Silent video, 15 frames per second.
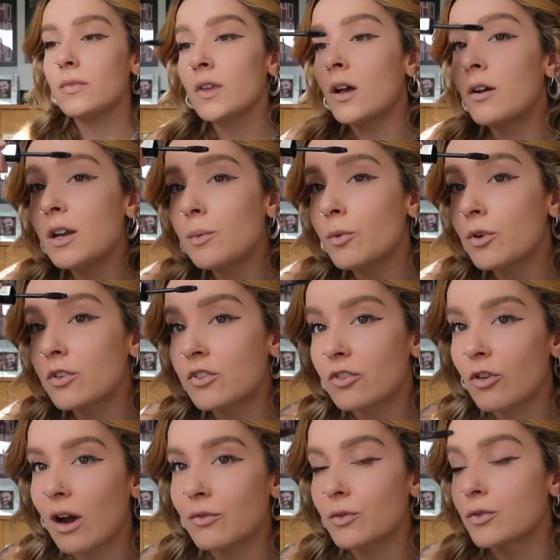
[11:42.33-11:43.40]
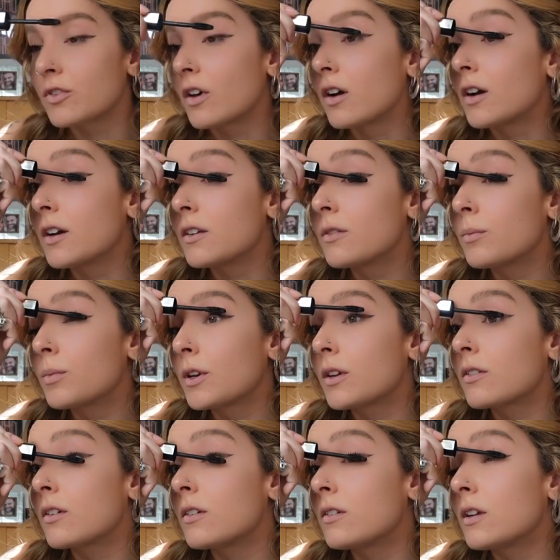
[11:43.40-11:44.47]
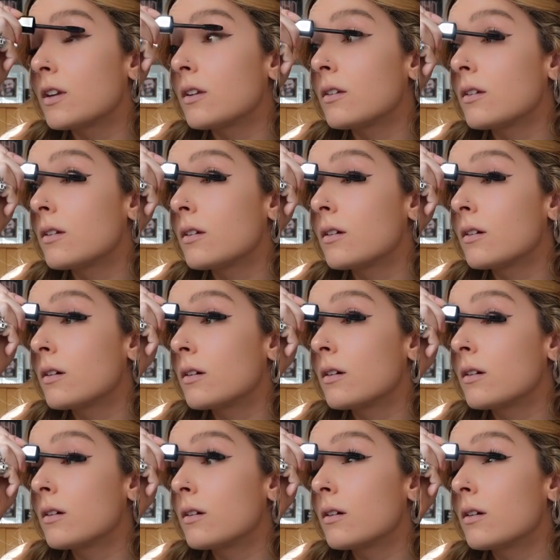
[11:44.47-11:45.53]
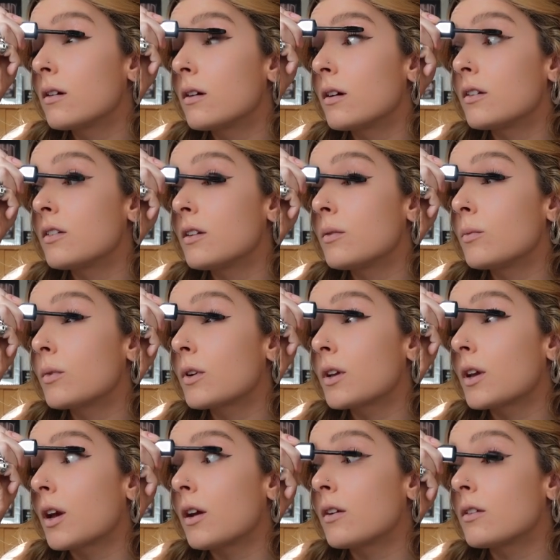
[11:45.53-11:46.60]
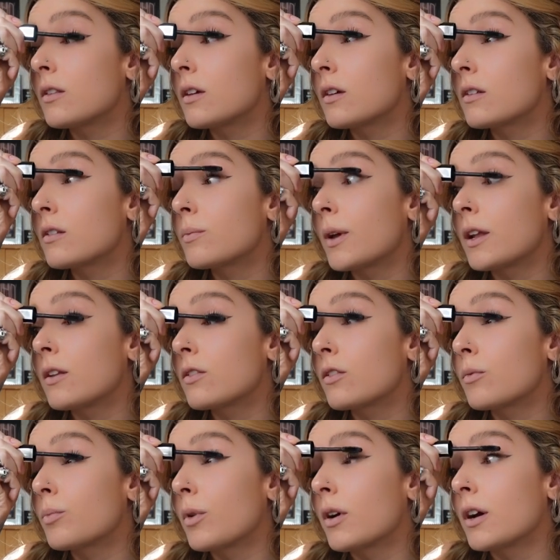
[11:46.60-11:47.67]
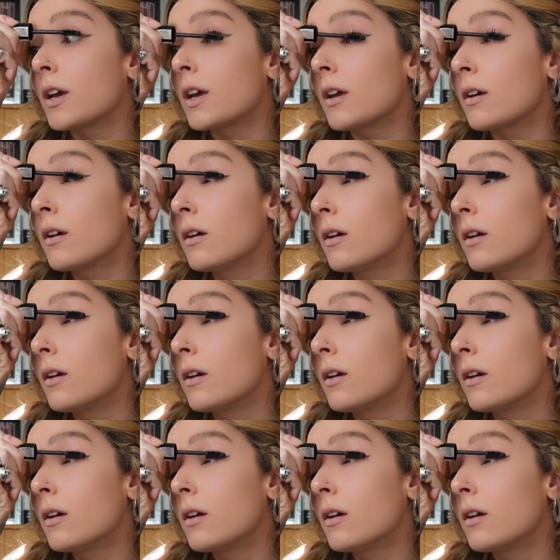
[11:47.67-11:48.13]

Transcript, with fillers: I only bought a travel size because I didn't I didn't want to go to the expense of buying